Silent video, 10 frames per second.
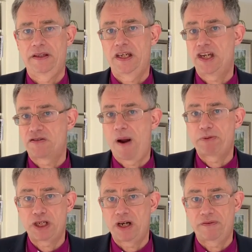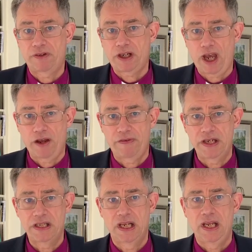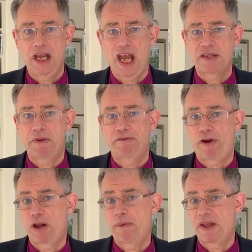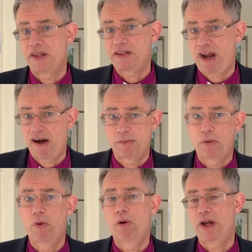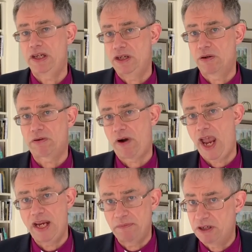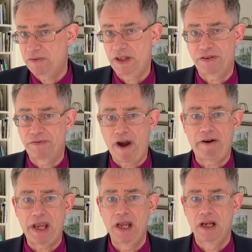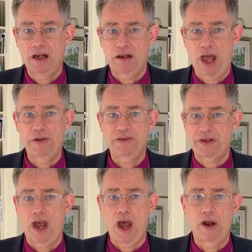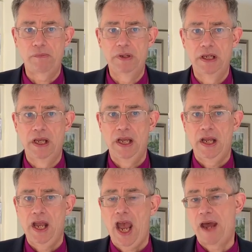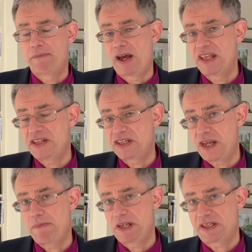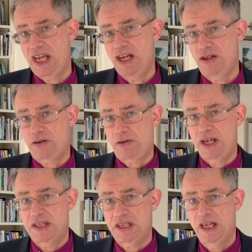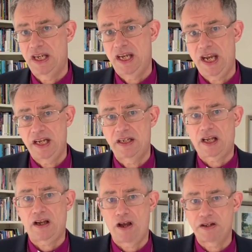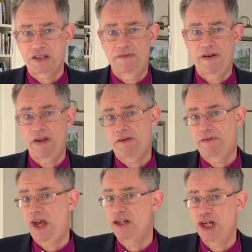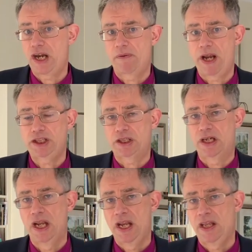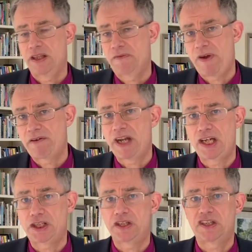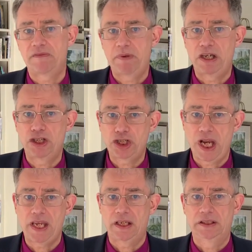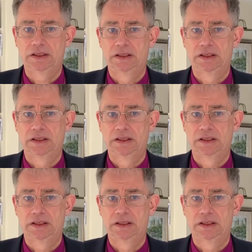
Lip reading: The disruption of COVID has been followed by the terrible war in Ukraine, which feels very close to home, and by the steepest increase in the cost of living for a generation. The foundations have been shaken.